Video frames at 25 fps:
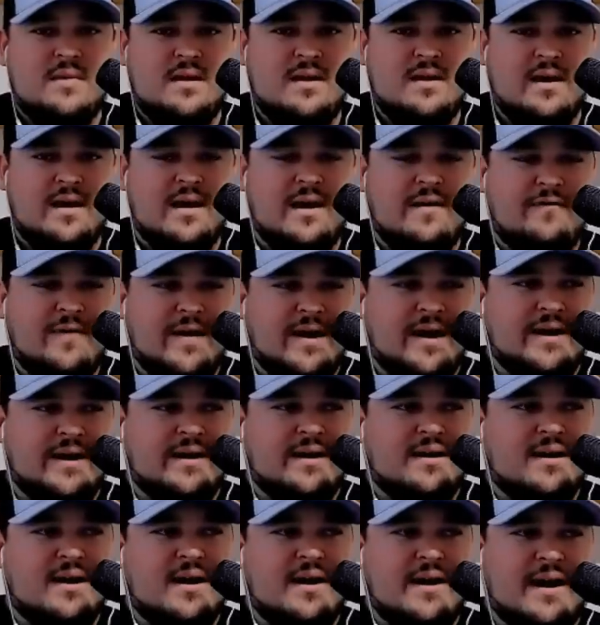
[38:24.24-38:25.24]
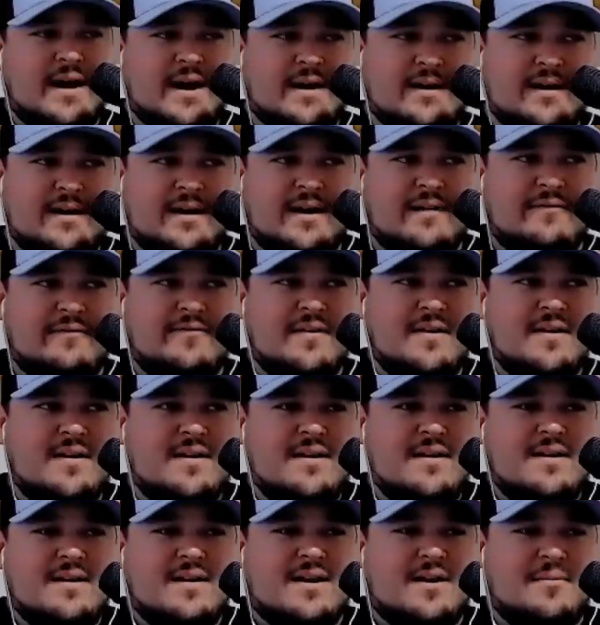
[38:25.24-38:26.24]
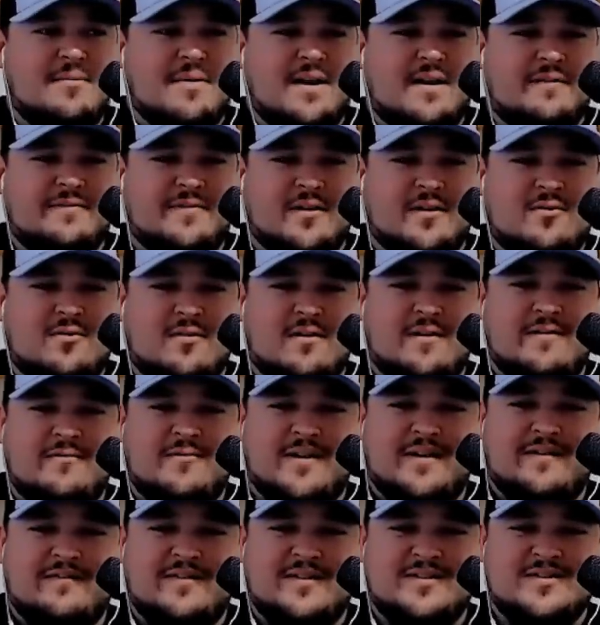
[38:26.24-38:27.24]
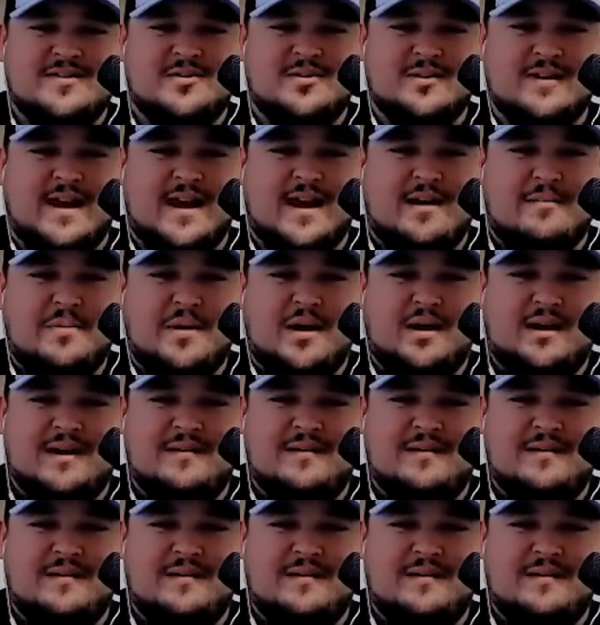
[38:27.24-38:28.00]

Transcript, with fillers: Yeah, if I could have caught Andy coming off the court of one of his old Cal Poly